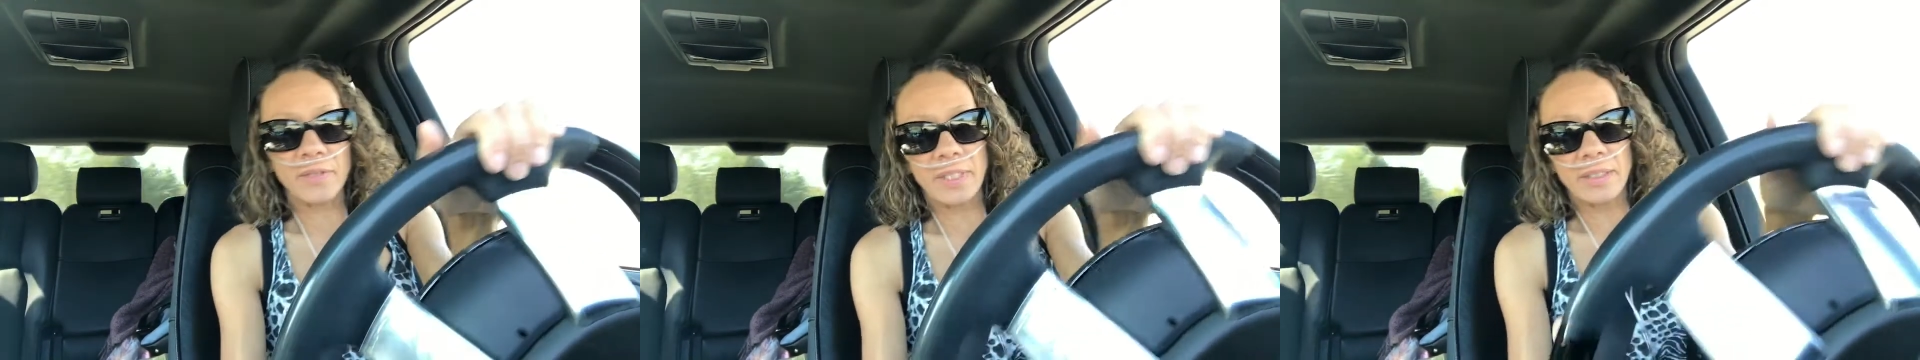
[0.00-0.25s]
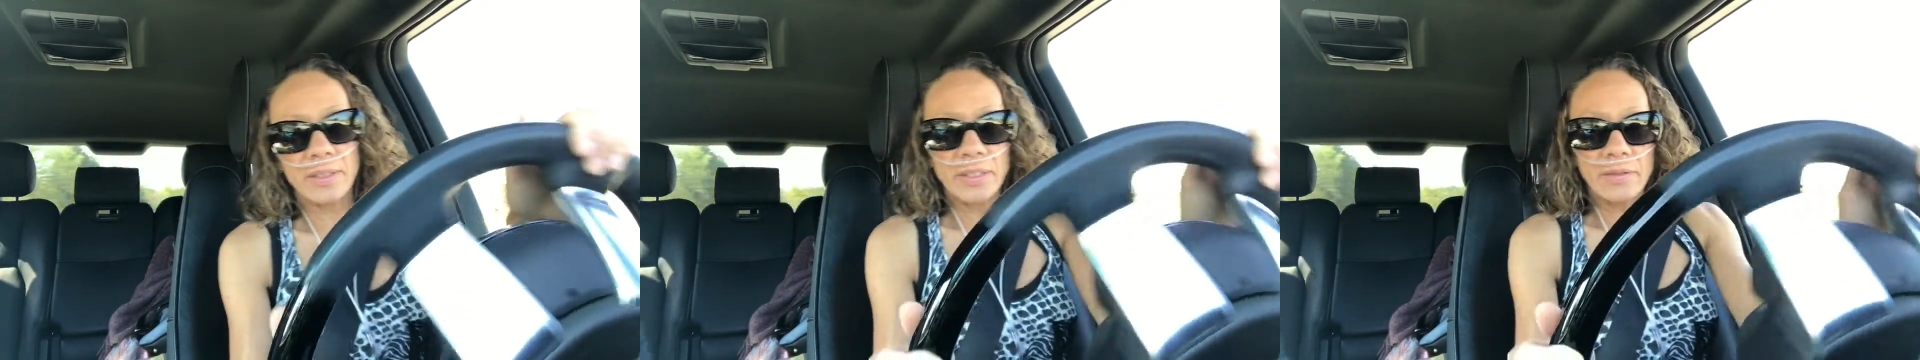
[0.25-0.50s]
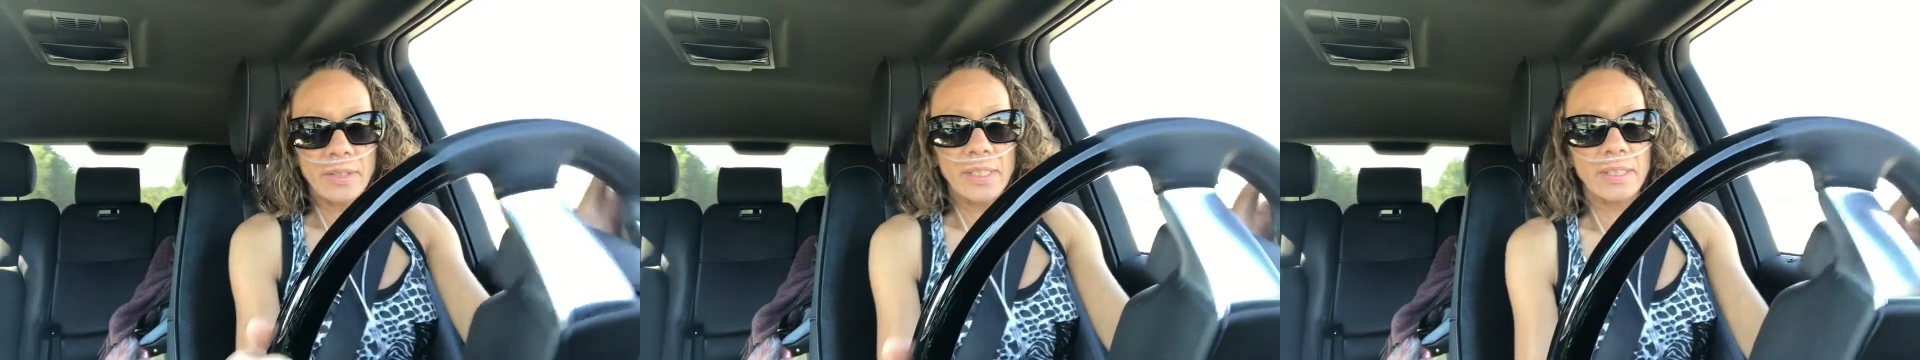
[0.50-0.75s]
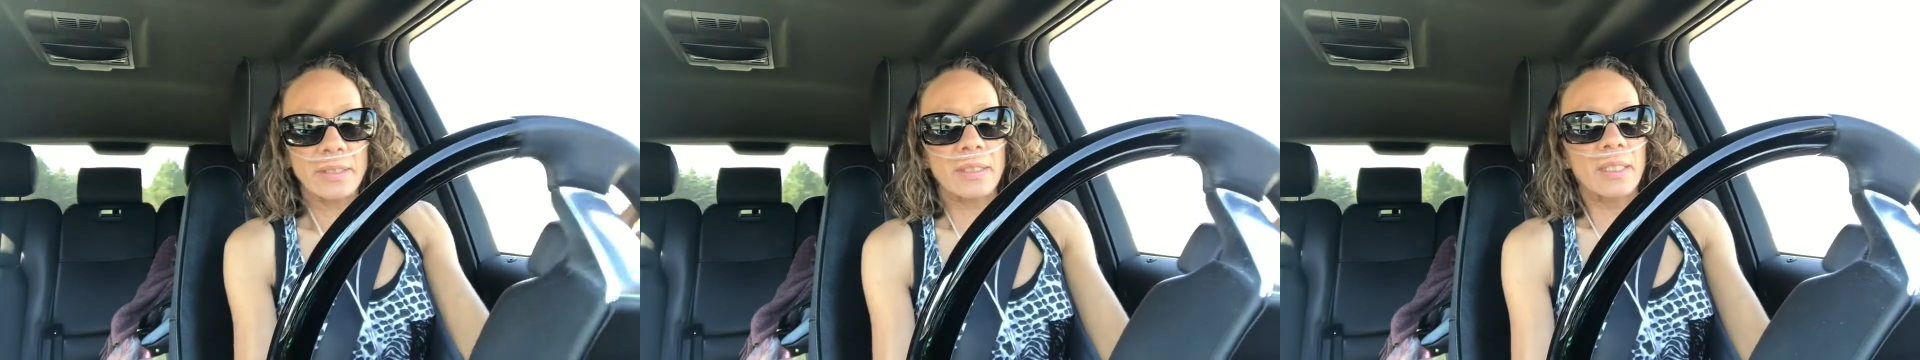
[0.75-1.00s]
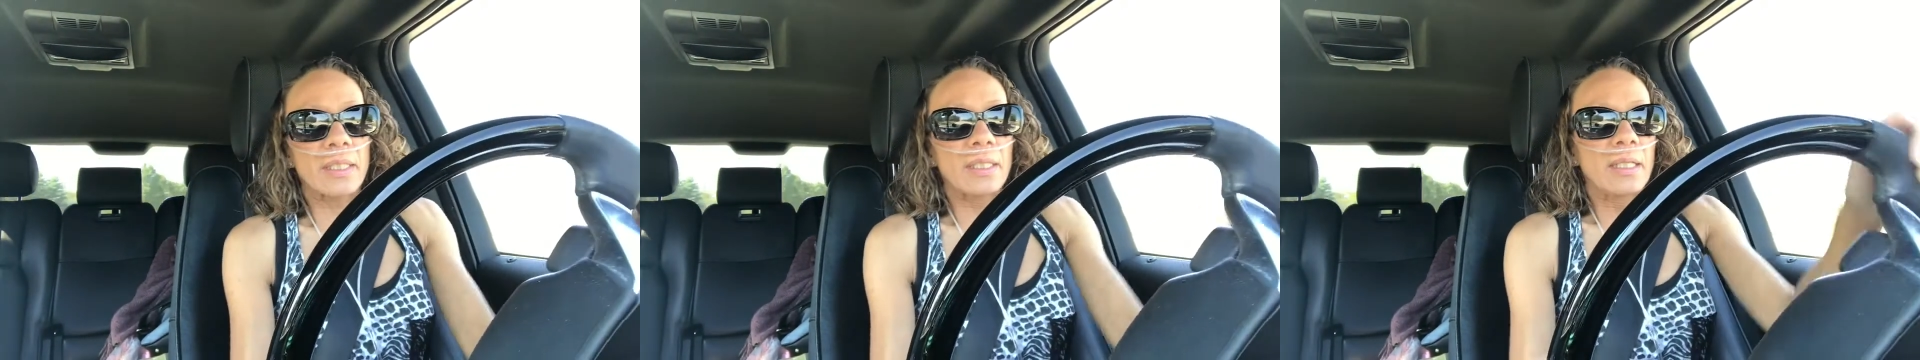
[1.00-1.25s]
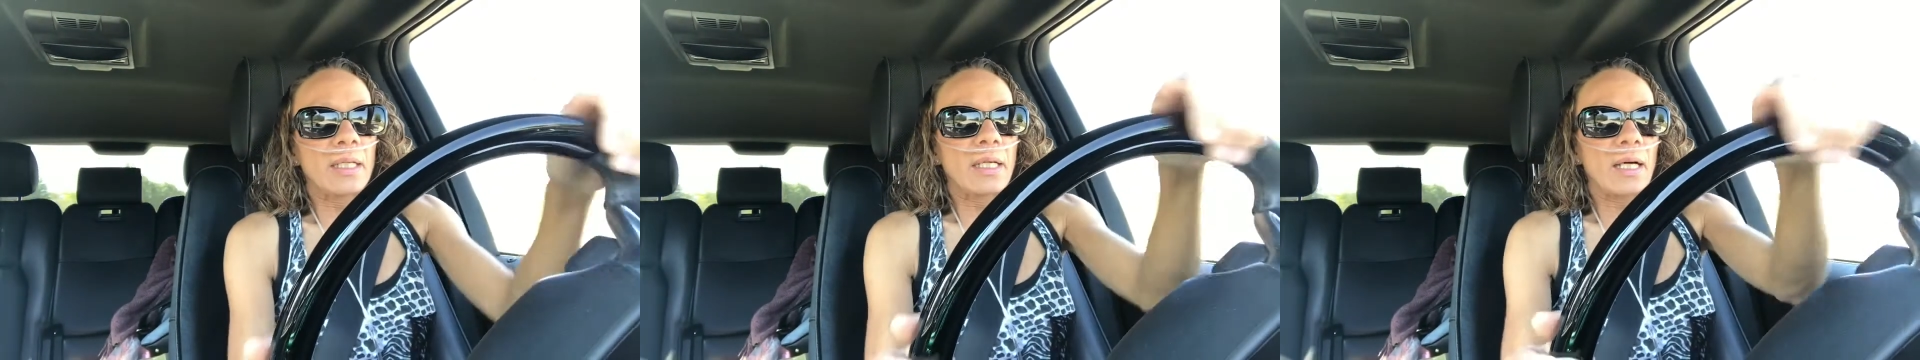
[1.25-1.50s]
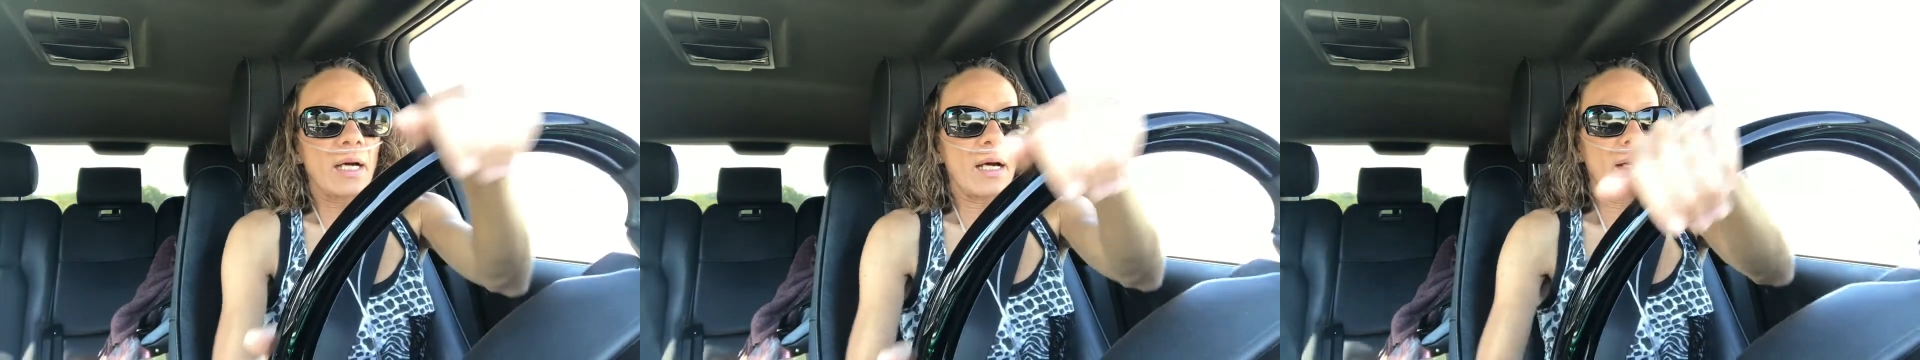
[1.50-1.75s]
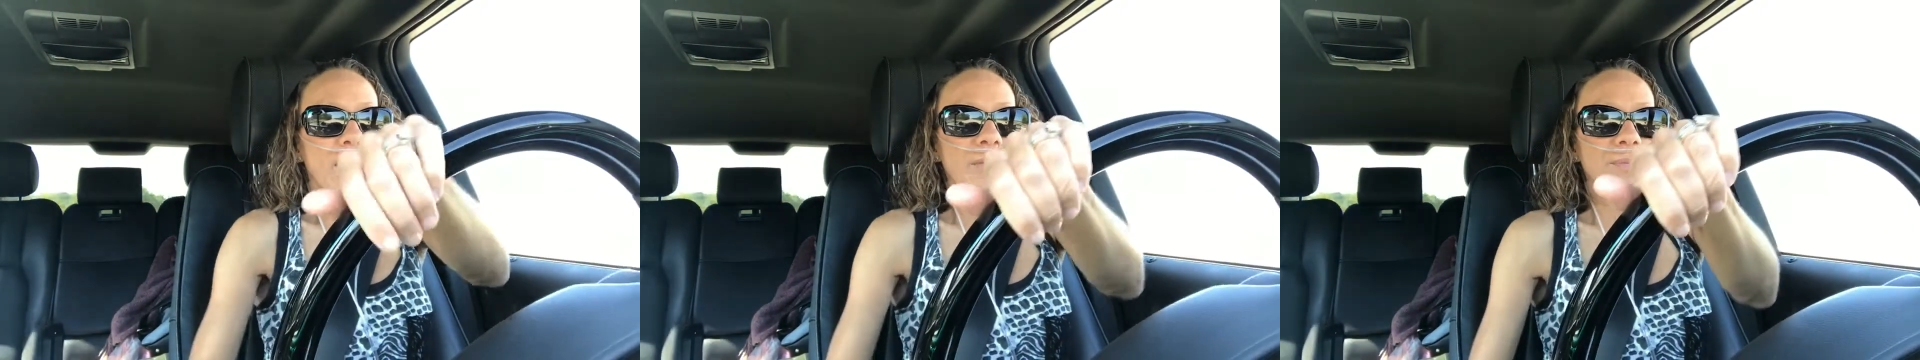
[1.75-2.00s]
care unit
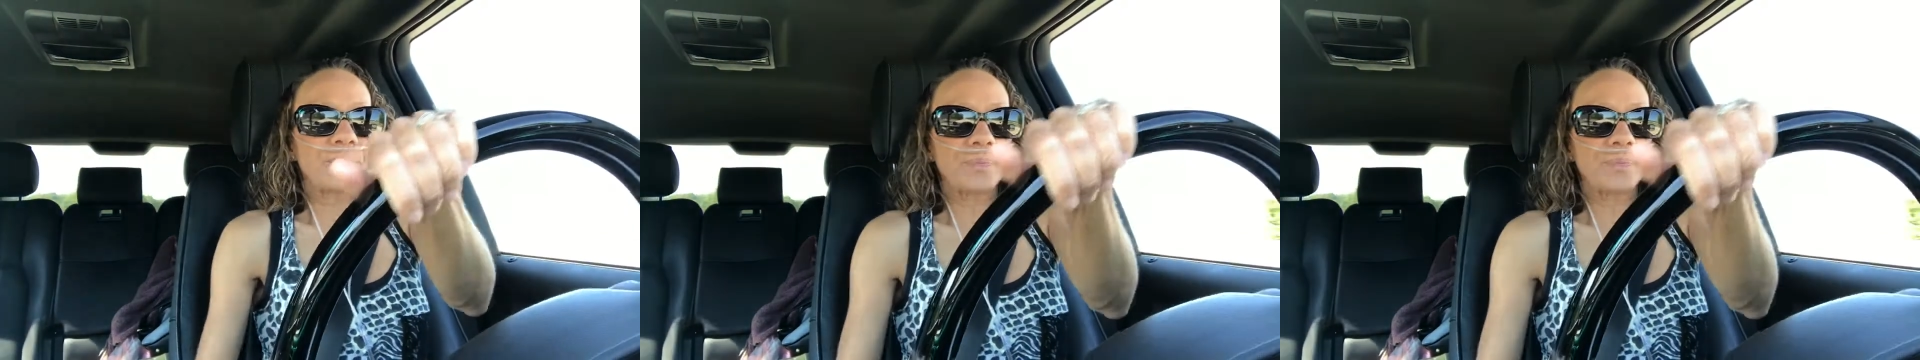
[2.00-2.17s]
um,